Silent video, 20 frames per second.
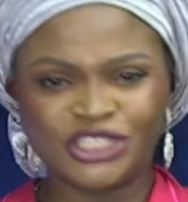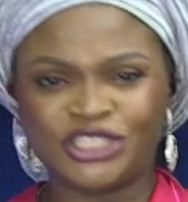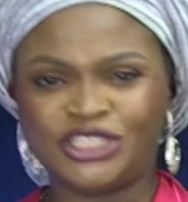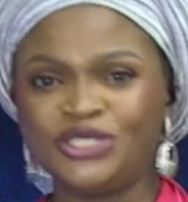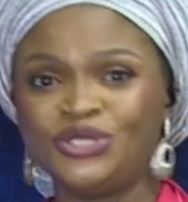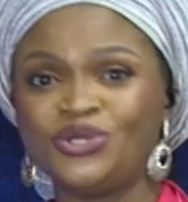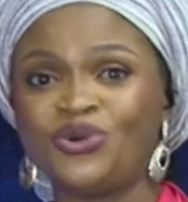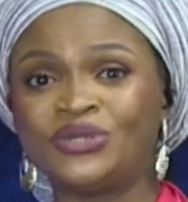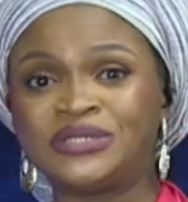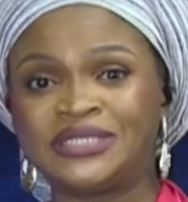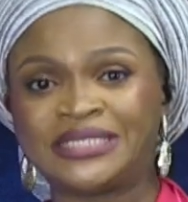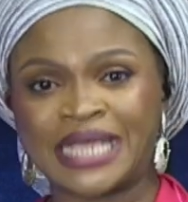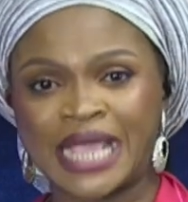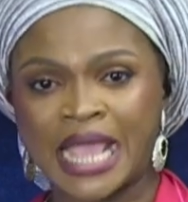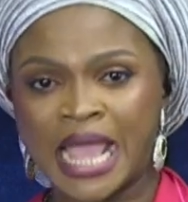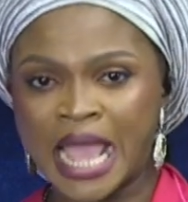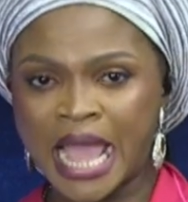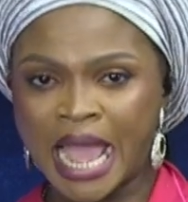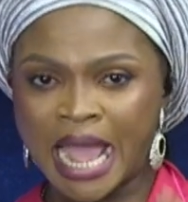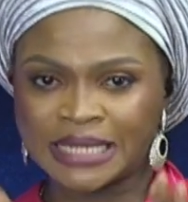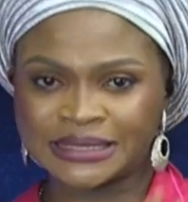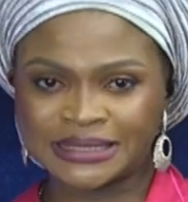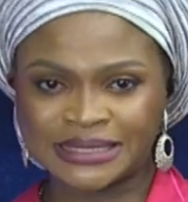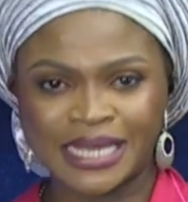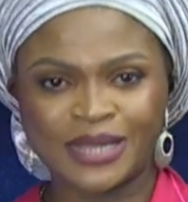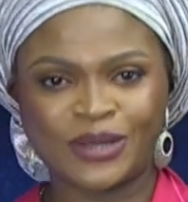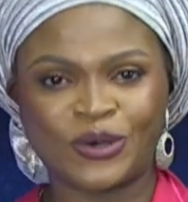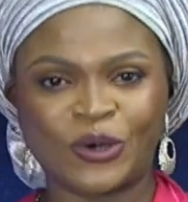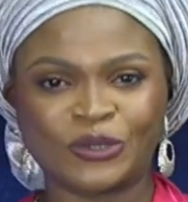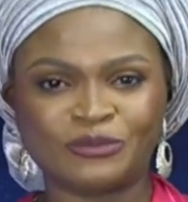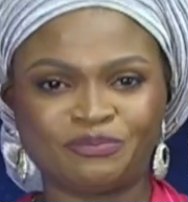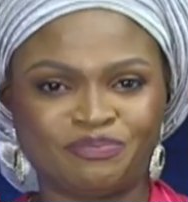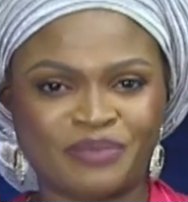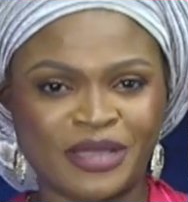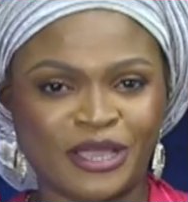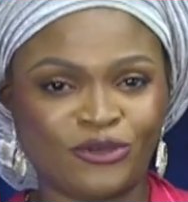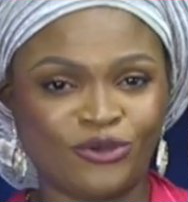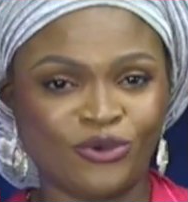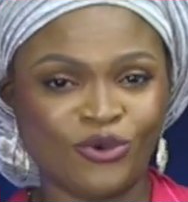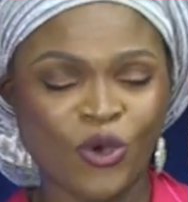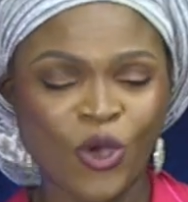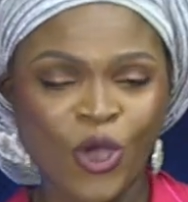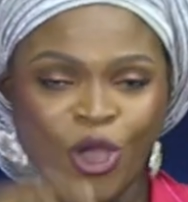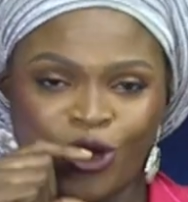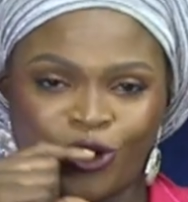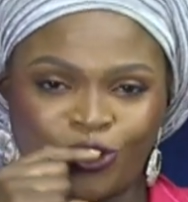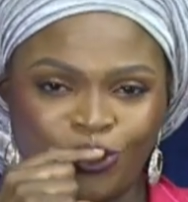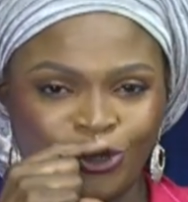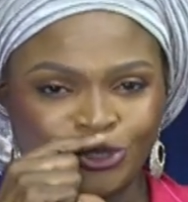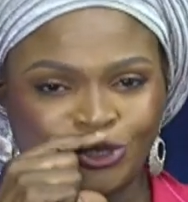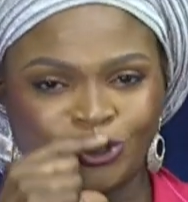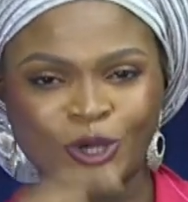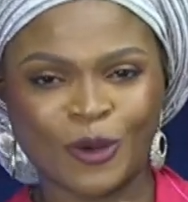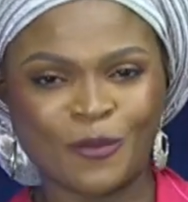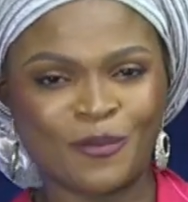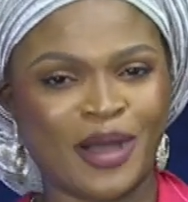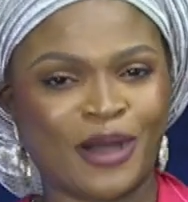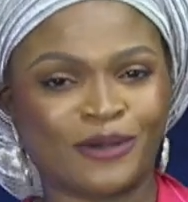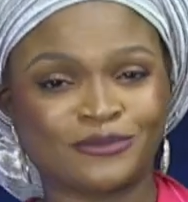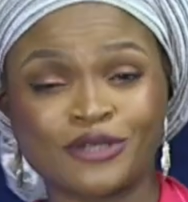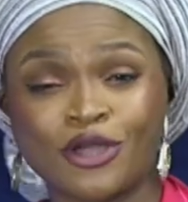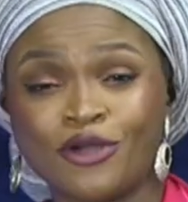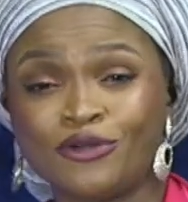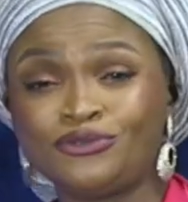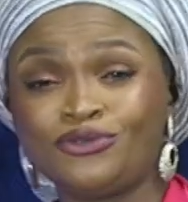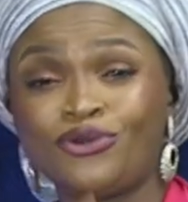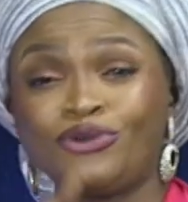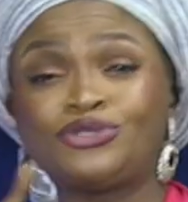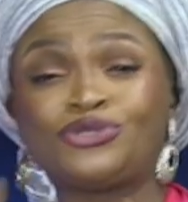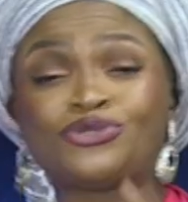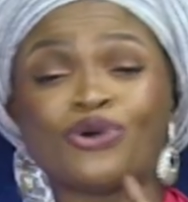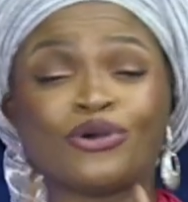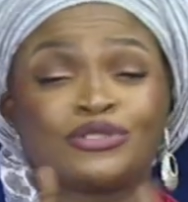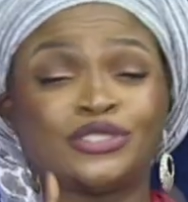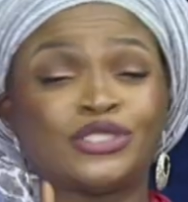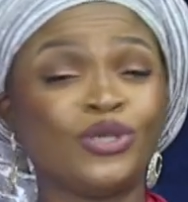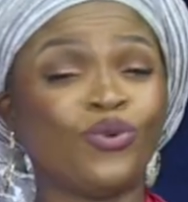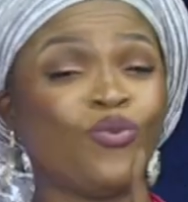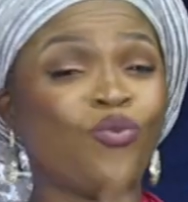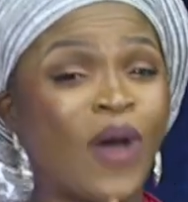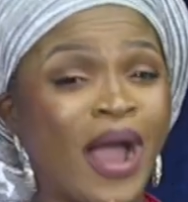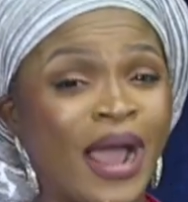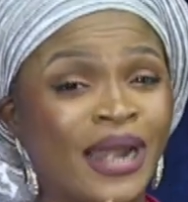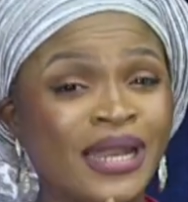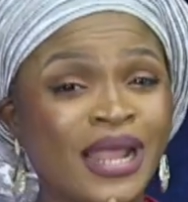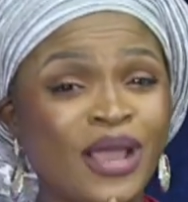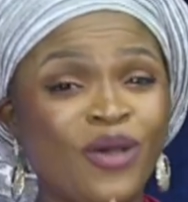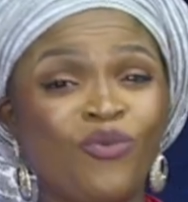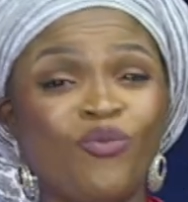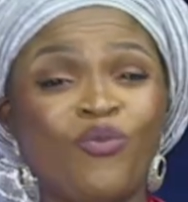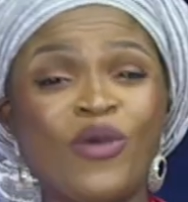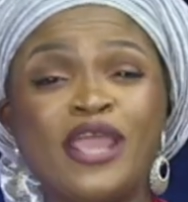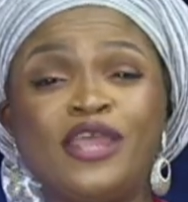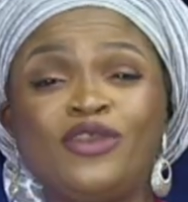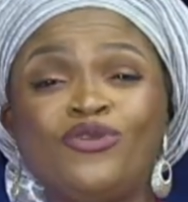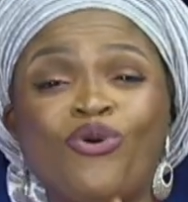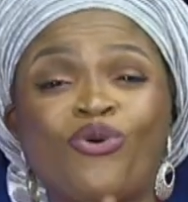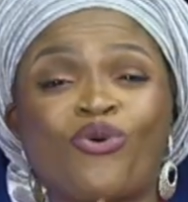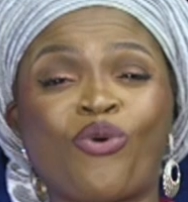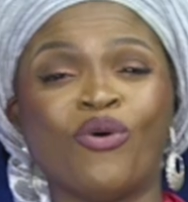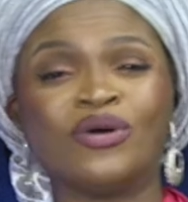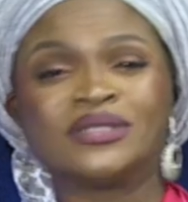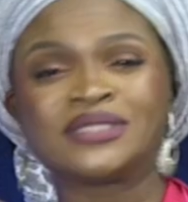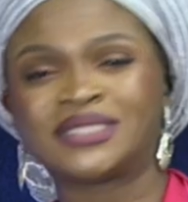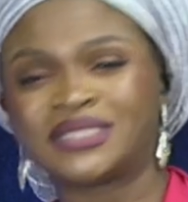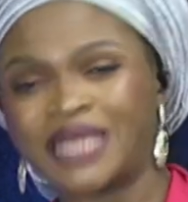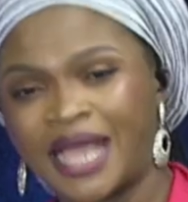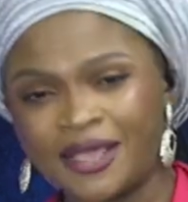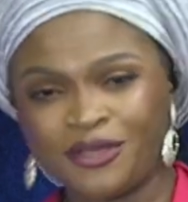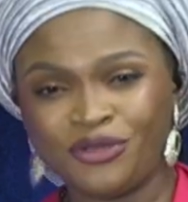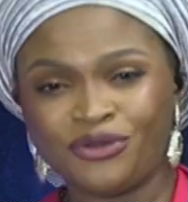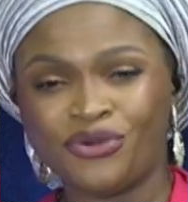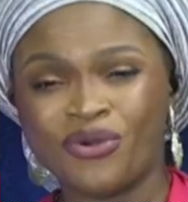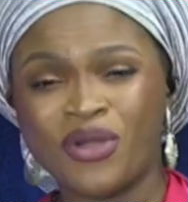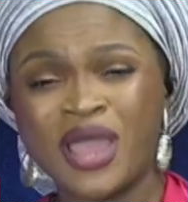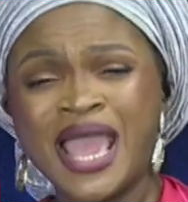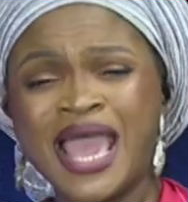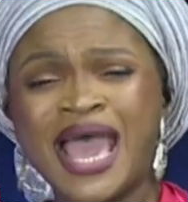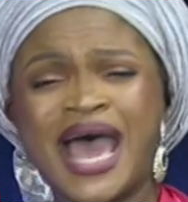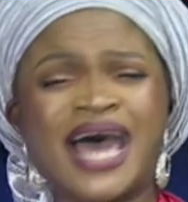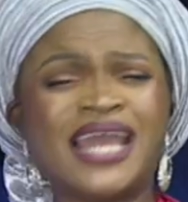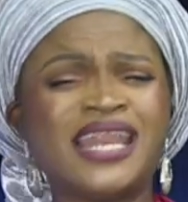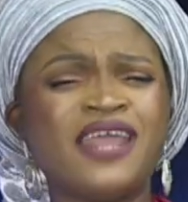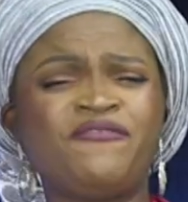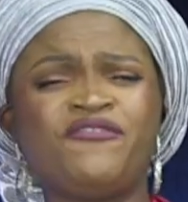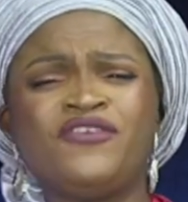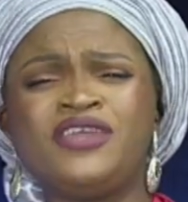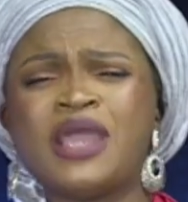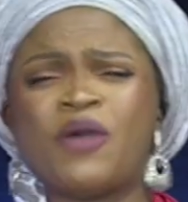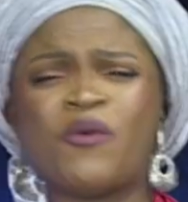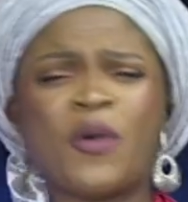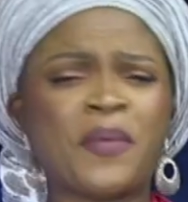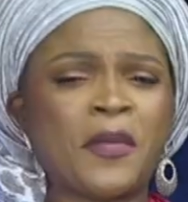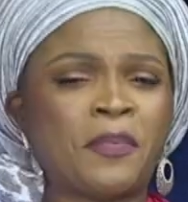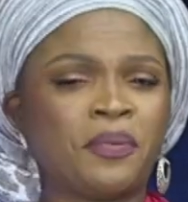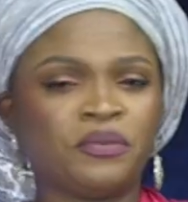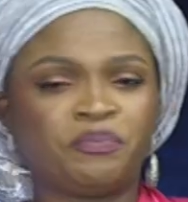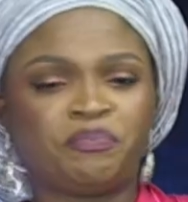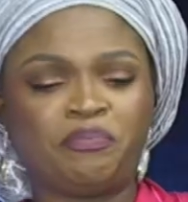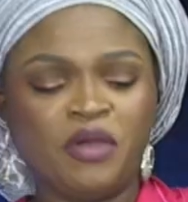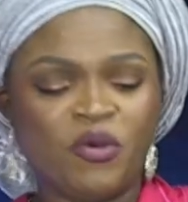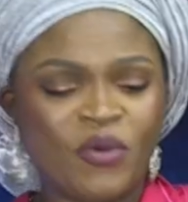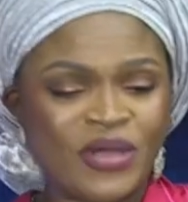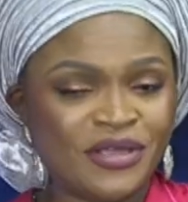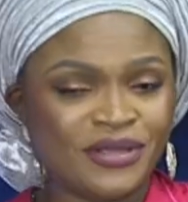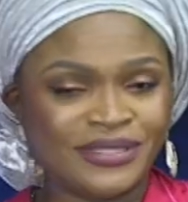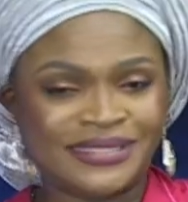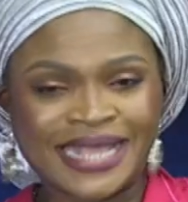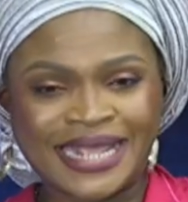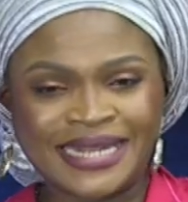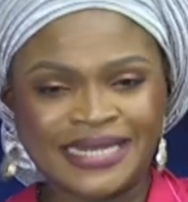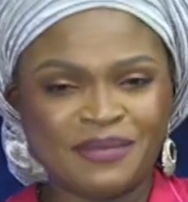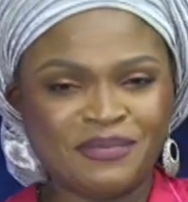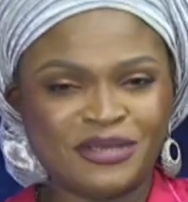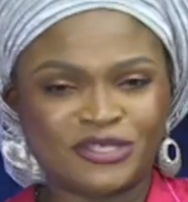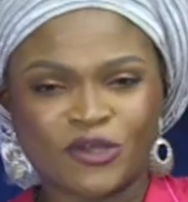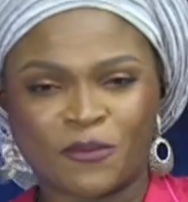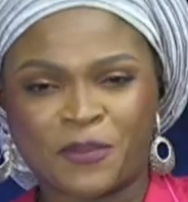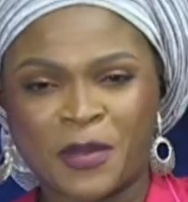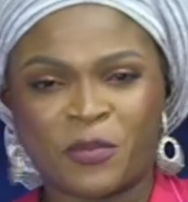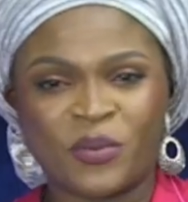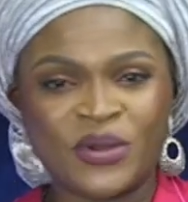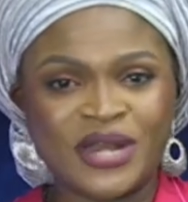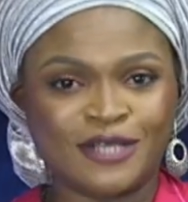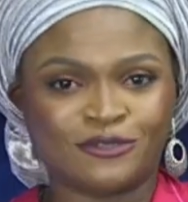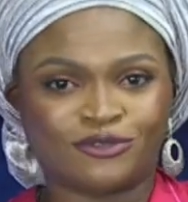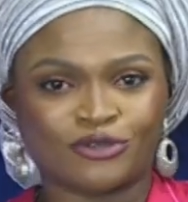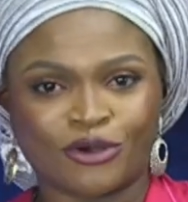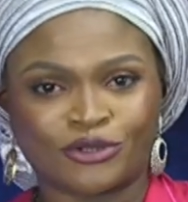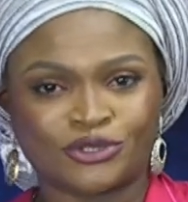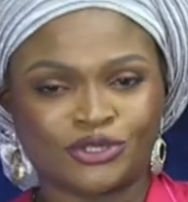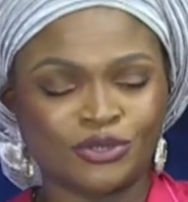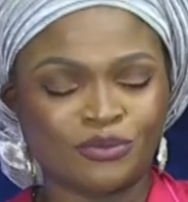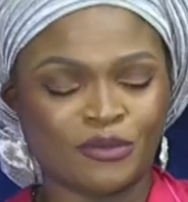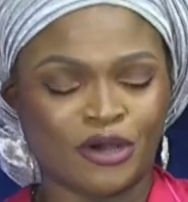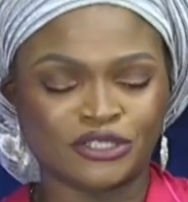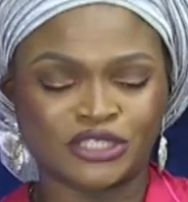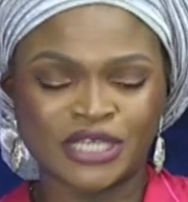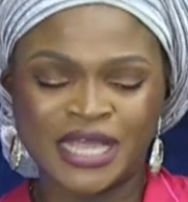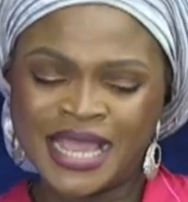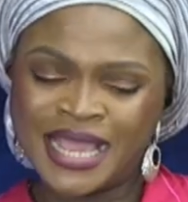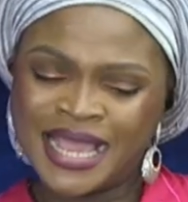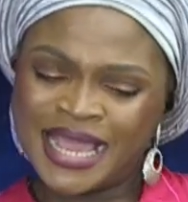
she no say, I take God beg you, close your mouth, no talk the one way no consign you. And if you hear what people, when you're in the midst of people, they talk too much,